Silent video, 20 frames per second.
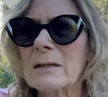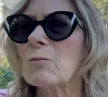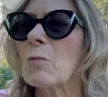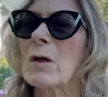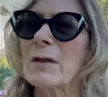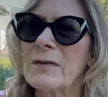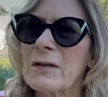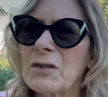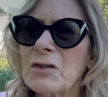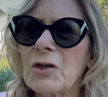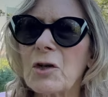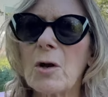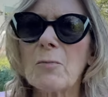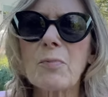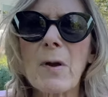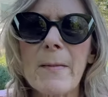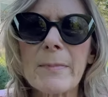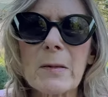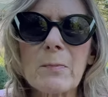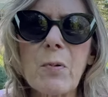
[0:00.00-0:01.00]
Well, this year I'll
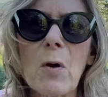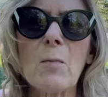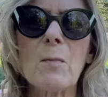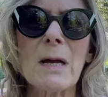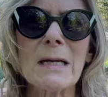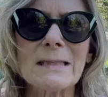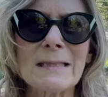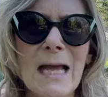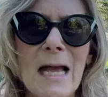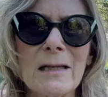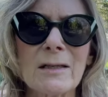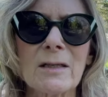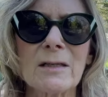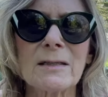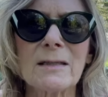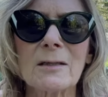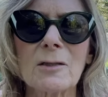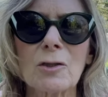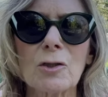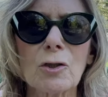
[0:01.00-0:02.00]
probably pull my
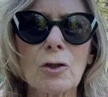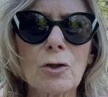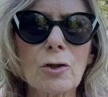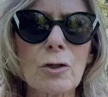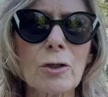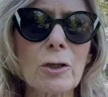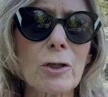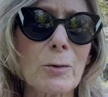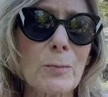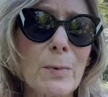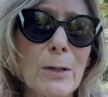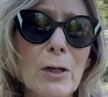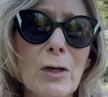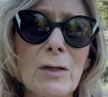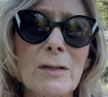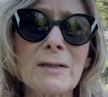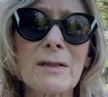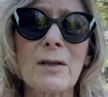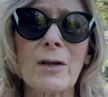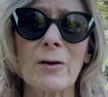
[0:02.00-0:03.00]
dahlias a little earlier
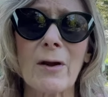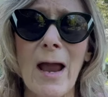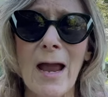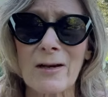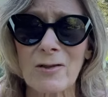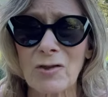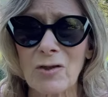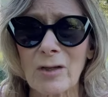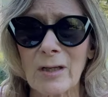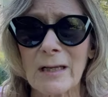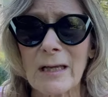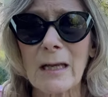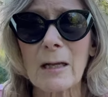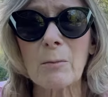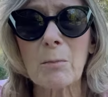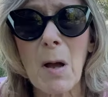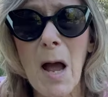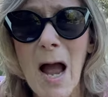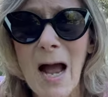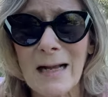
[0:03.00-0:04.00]
because they're actually
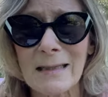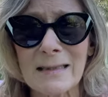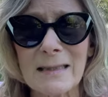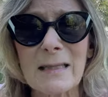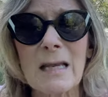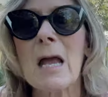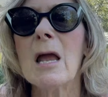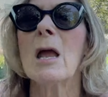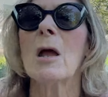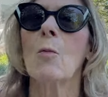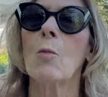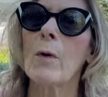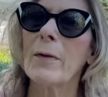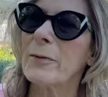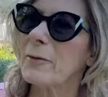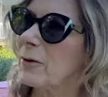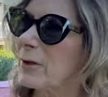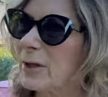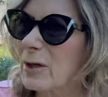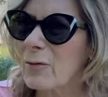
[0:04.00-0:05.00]
in pots. When
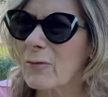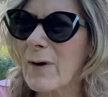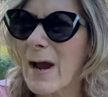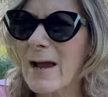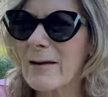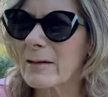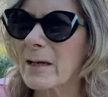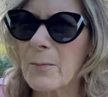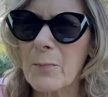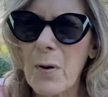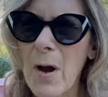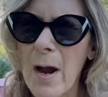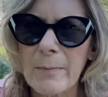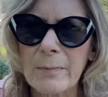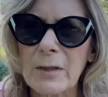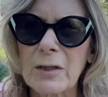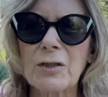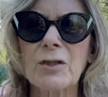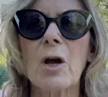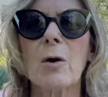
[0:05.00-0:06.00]
they're in the ground, I
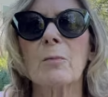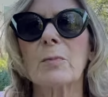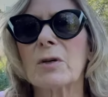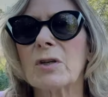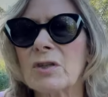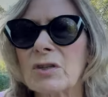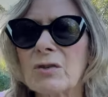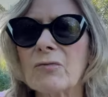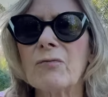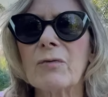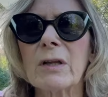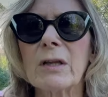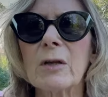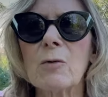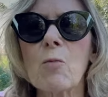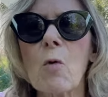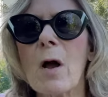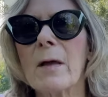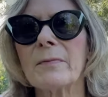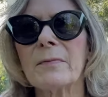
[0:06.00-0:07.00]
probably don't because you really
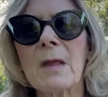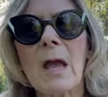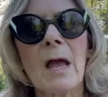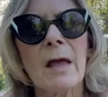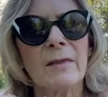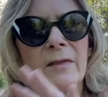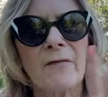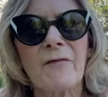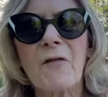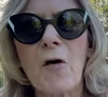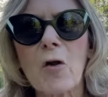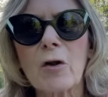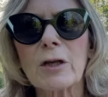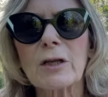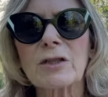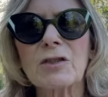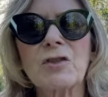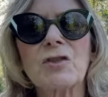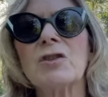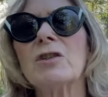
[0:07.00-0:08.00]
want the
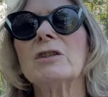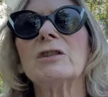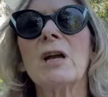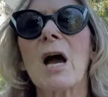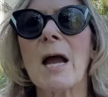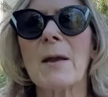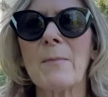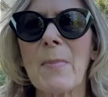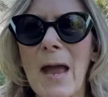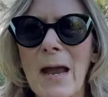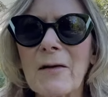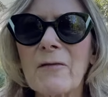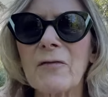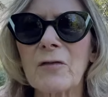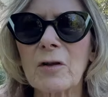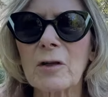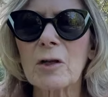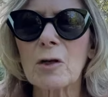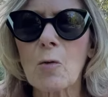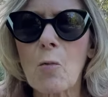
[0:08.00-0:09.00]
foliage to die back for
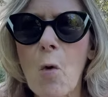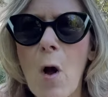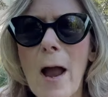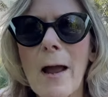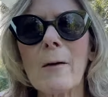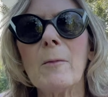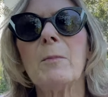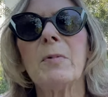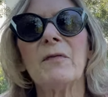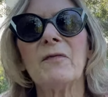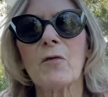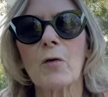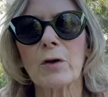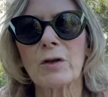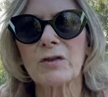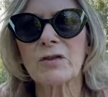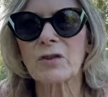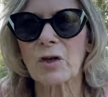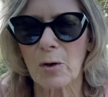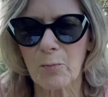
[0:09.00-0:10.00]
a little while before
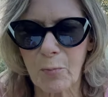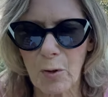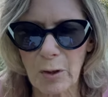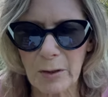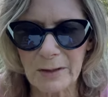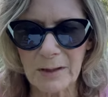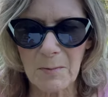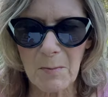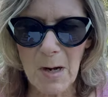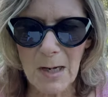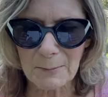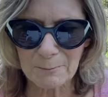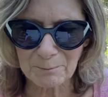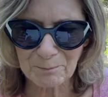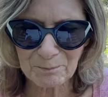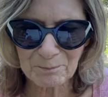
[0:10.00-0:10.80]
you start pulling them up.